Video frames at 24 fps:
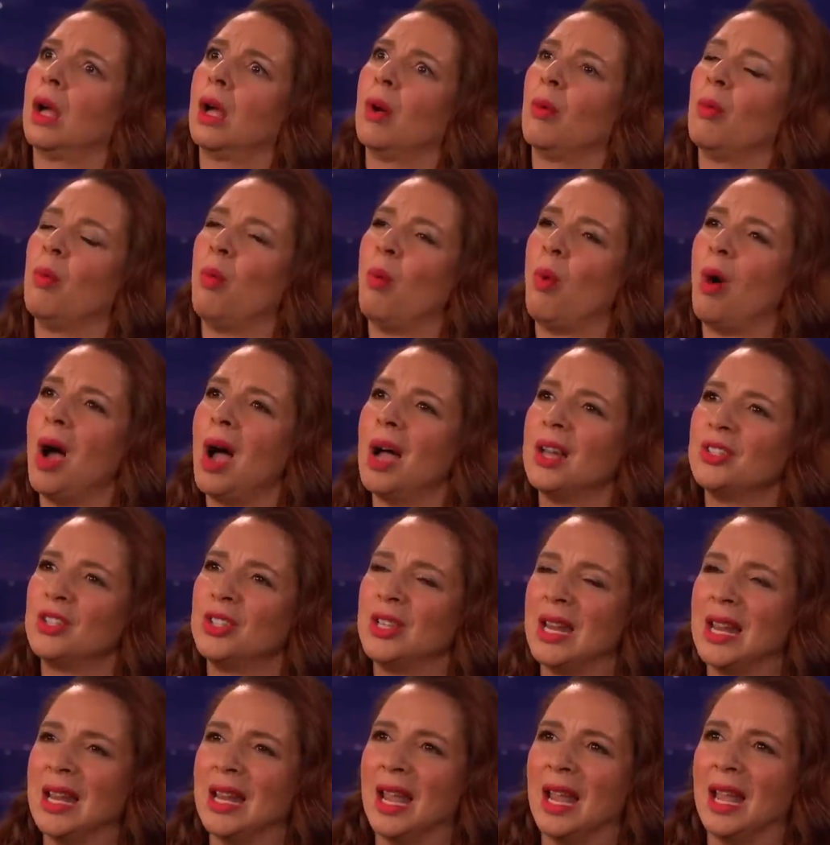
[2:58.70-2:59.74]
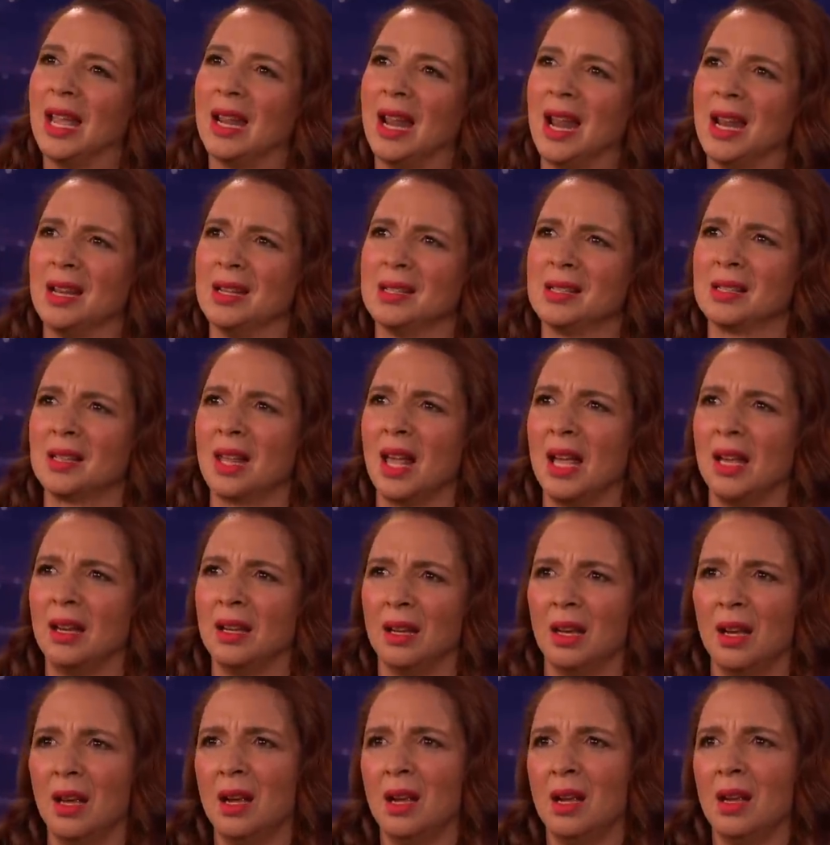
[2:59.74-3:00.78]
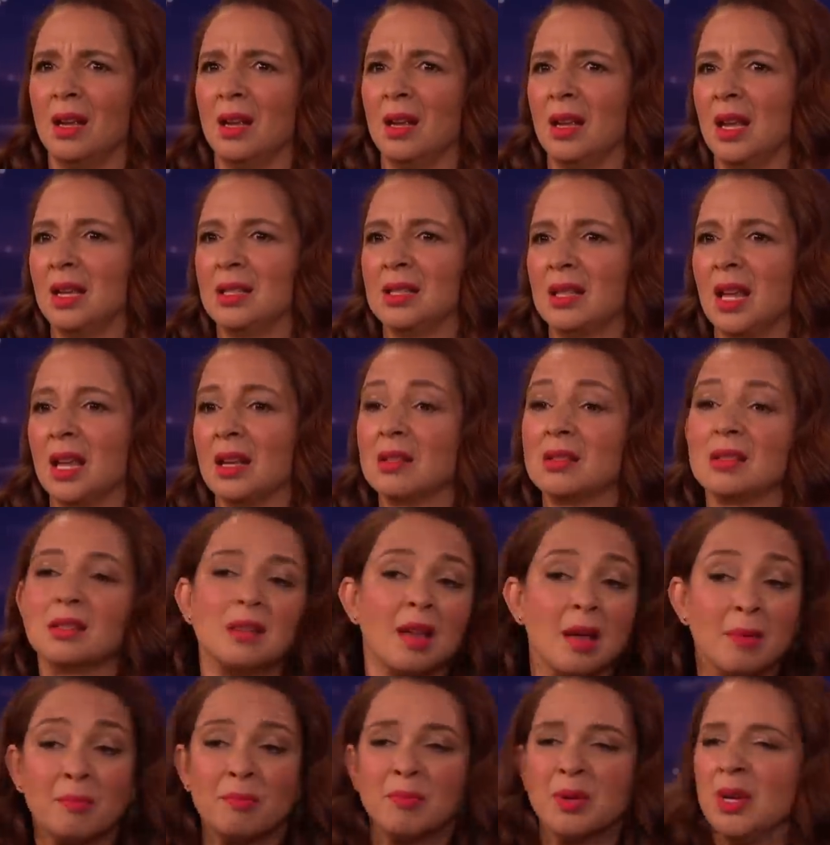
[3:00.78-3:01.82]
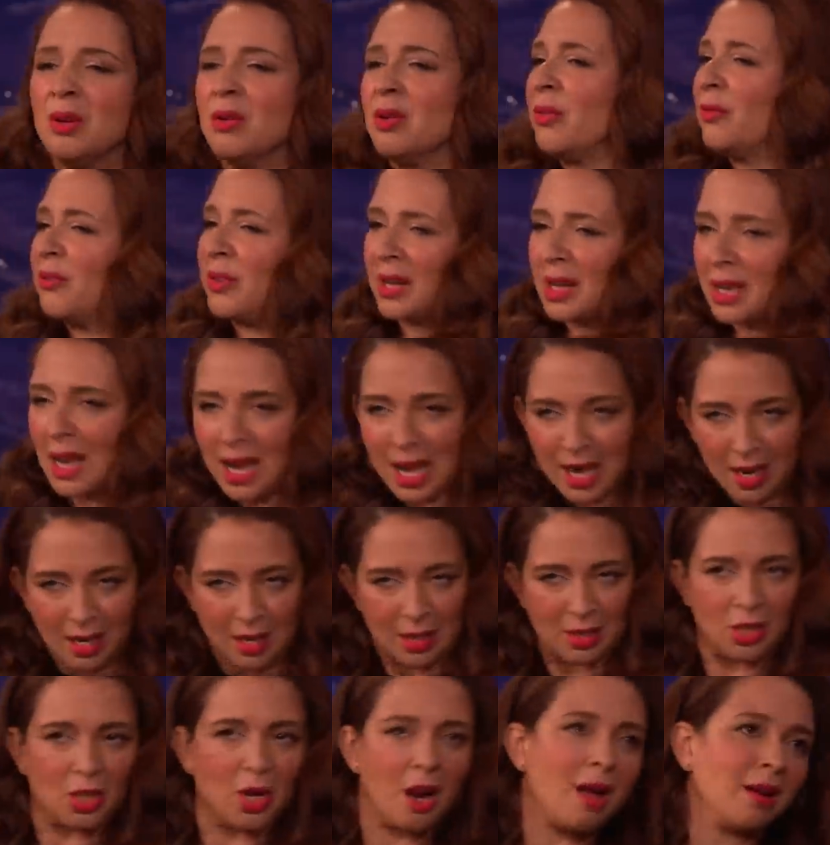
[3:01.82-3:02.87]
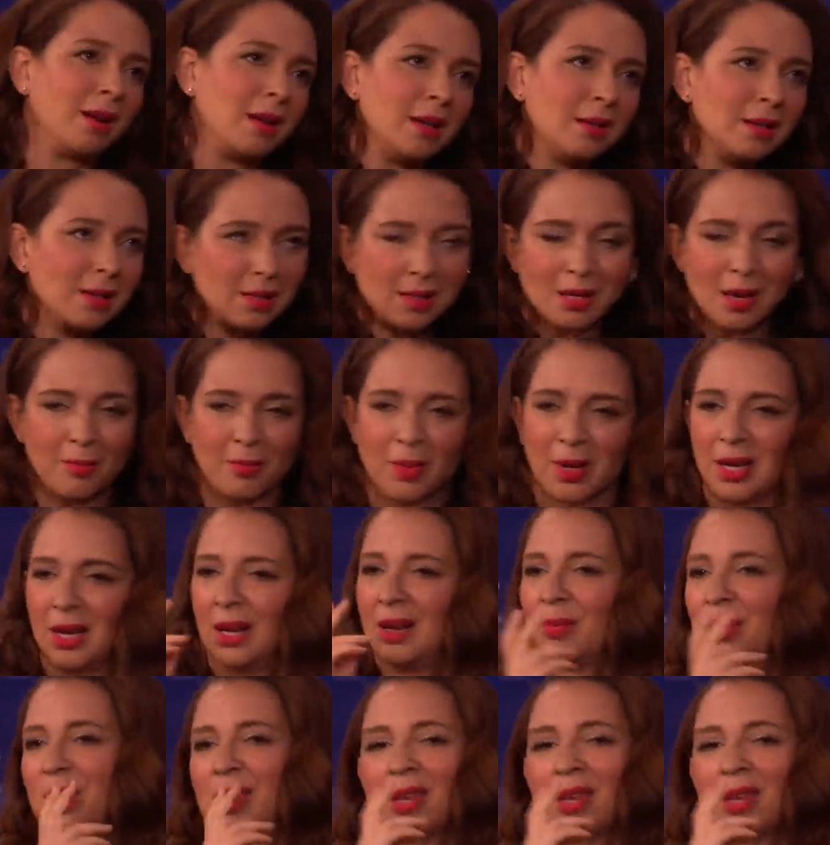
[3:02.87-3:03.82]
watching it, and it's like. It's like some beautiful lady talking to somebody with